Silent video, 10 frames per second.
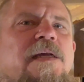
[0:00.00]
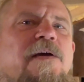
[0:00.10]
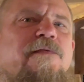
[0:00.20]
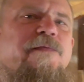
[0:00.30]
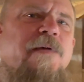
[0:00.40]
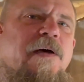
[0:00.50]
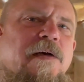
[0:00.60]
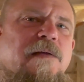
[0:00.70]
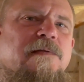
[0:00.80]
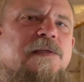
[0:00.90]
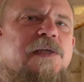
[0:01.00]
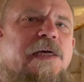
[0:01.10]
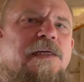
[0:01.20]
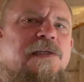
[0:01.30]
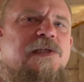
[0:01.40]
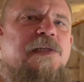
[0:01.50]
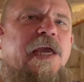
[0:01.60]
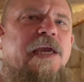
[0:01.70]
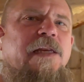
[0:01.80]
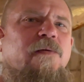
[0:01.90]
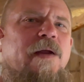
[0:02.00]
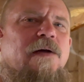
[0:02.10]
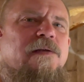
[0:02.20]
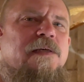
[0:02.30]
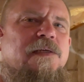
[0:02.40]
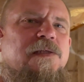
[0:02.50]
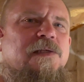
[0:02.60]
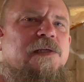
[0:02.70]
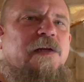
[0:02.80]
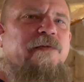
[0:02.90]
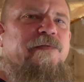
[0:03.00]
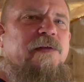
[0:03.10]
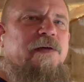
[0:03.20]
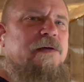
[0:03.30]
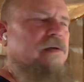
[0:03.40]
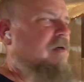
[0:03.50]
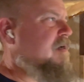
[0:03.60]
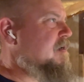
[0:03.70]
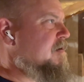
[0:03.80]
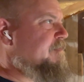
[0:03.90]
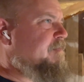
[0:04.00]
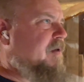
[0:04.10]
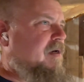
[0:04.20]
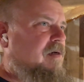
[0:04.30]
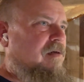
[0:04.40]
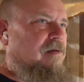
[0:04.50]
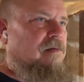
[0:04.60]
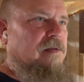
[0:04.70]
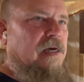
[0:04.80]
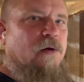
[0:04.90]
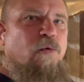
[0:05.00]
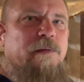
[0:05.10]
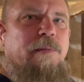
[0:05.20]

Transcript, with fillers: I've uh, decided to stain around this instead of the uh, kind of wood